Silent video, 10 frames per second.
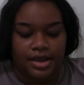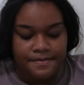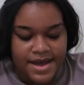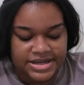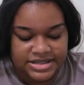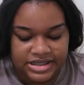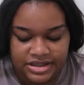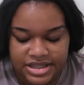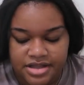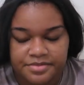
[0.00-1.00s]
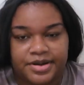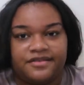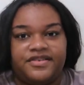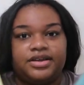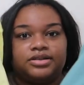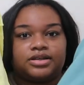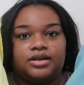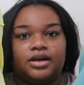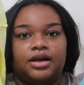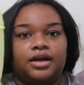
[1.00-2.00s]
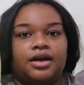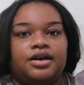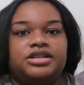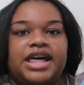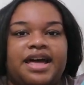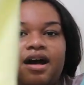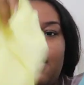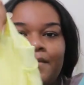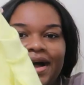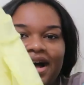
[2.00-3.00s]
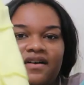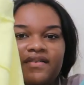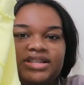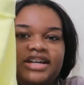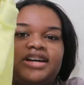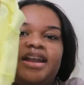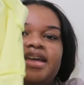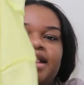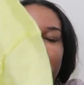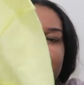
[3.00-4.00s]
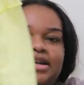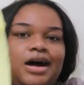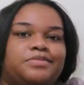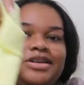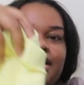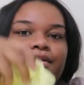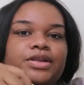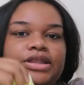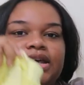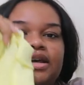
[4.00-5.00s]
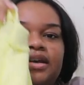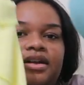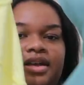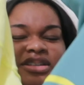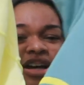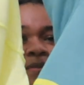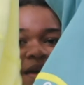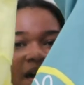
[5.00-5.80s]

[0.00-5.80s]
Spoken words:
It matches like the yellow perfect. So like all my outfits, I try to get like a top to go with it and try to make